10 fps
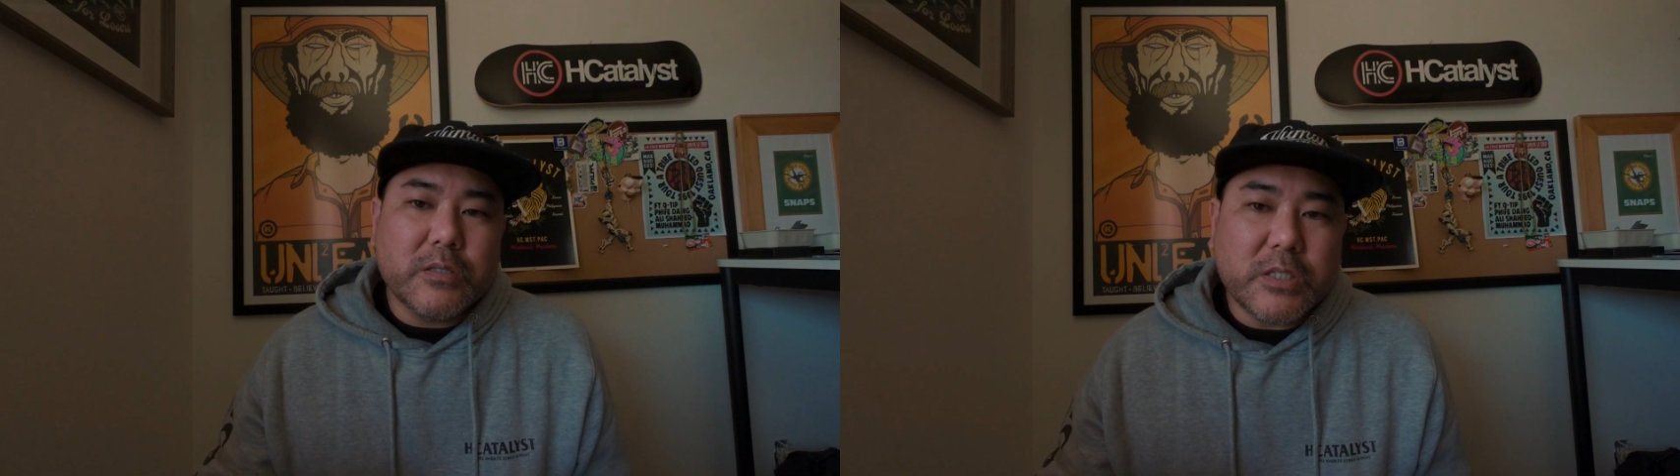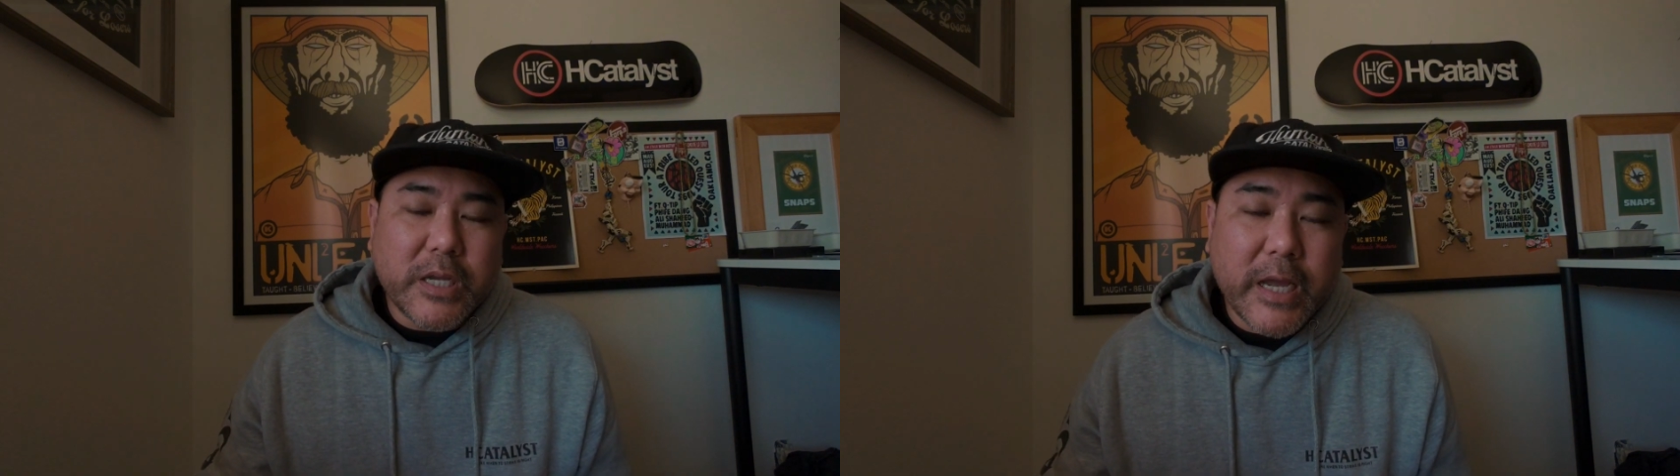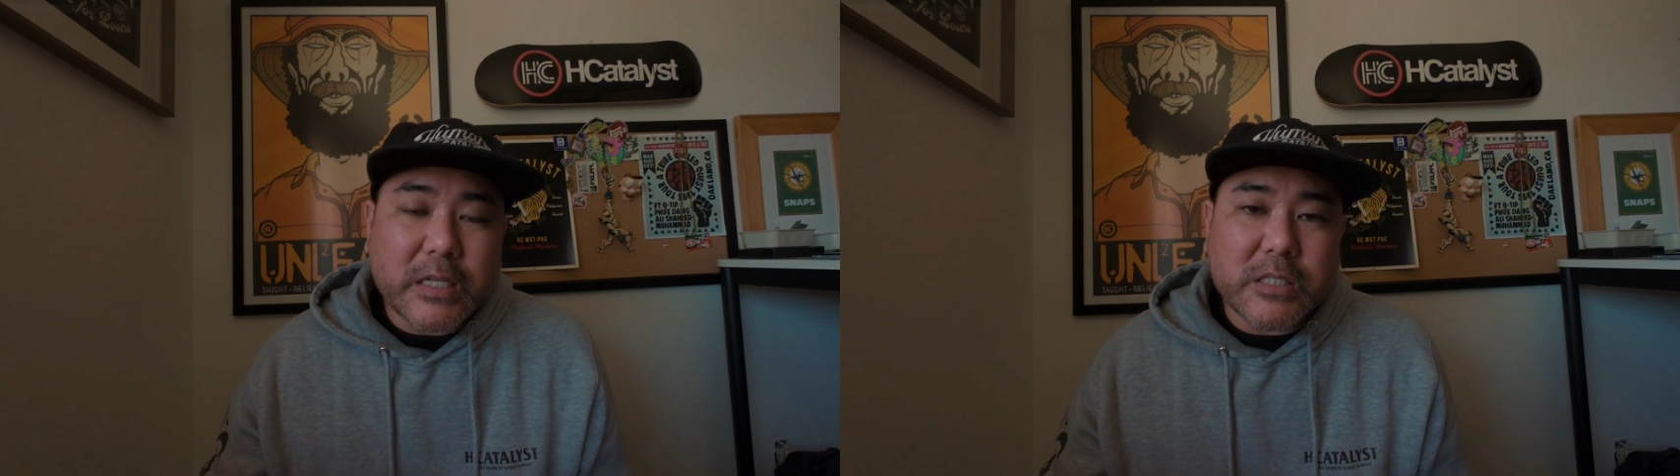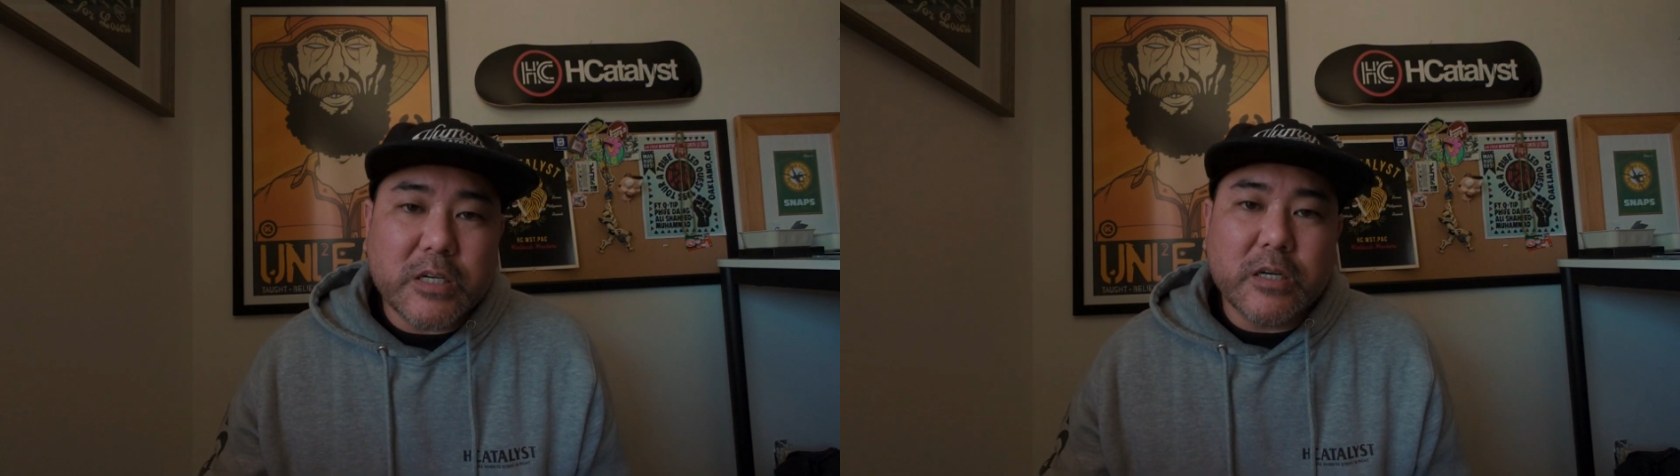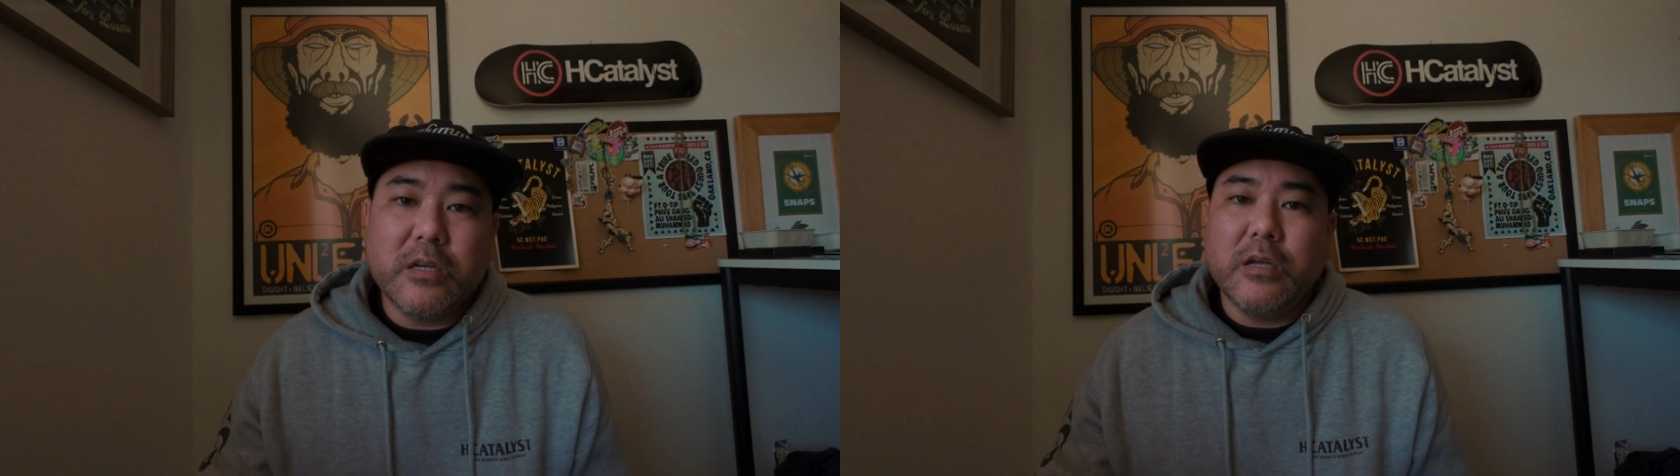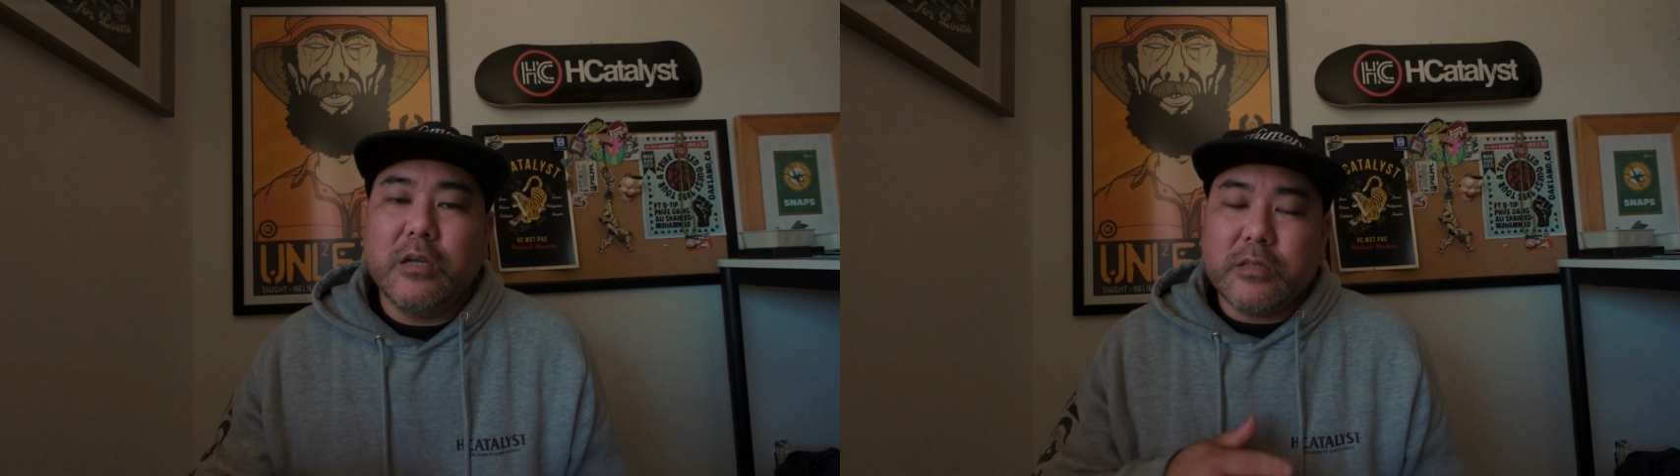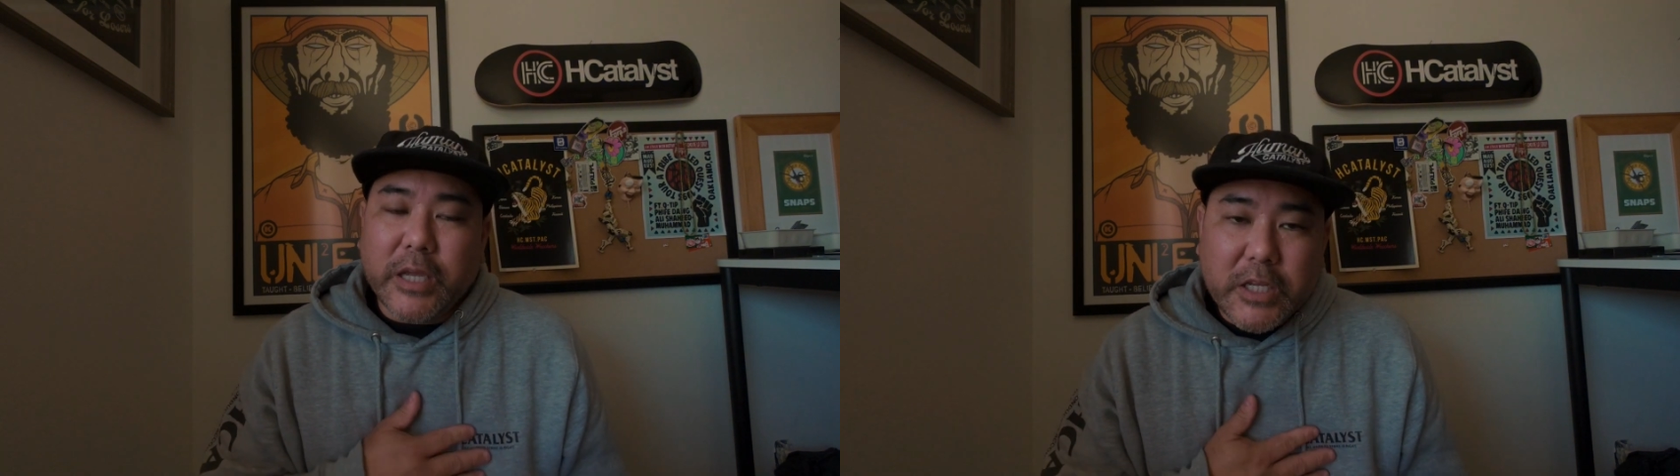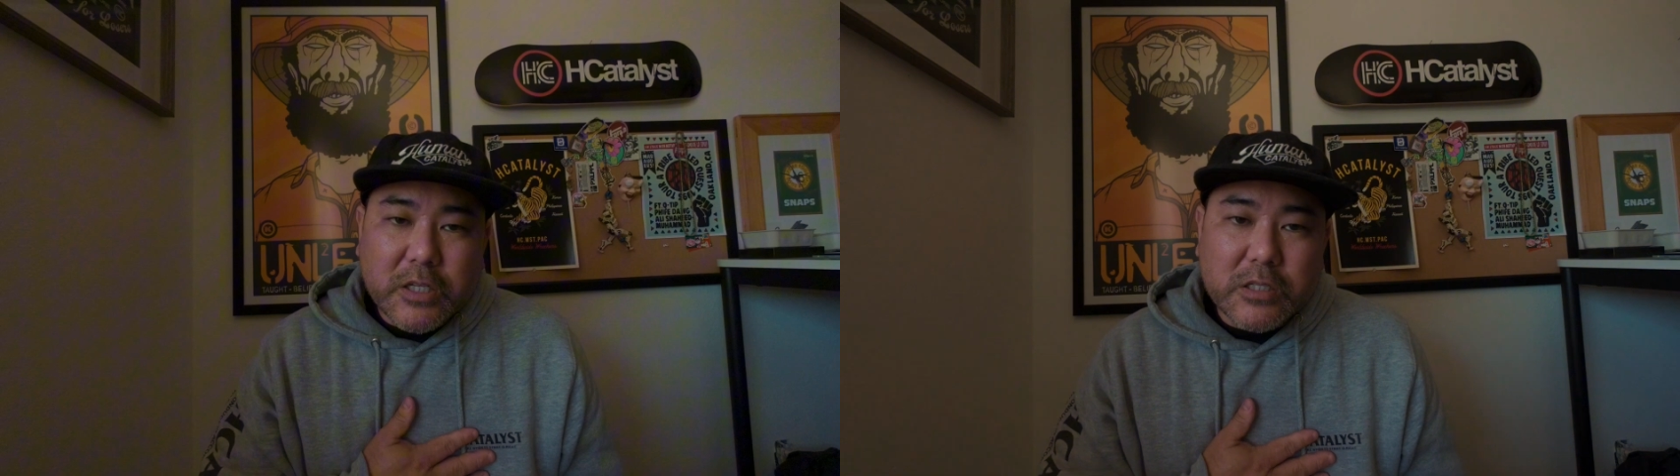Dehancer, thank you